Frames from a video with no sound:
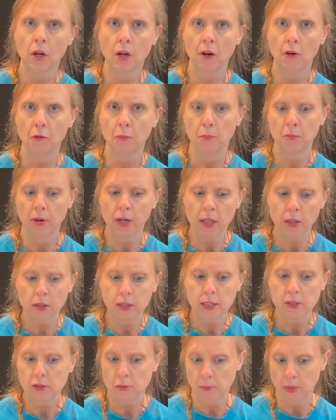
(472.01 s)
of
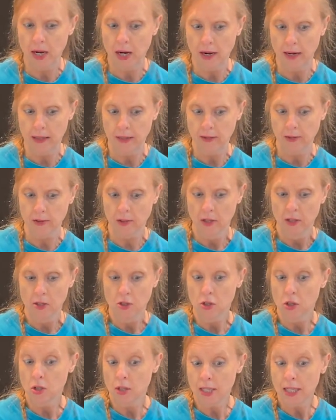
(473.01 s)
prickly spines
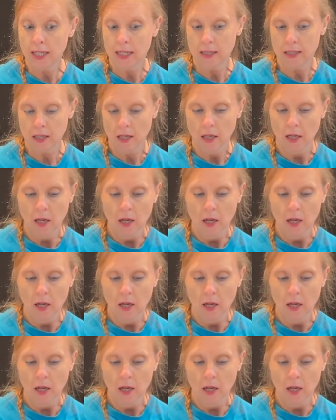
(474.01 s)
to eat.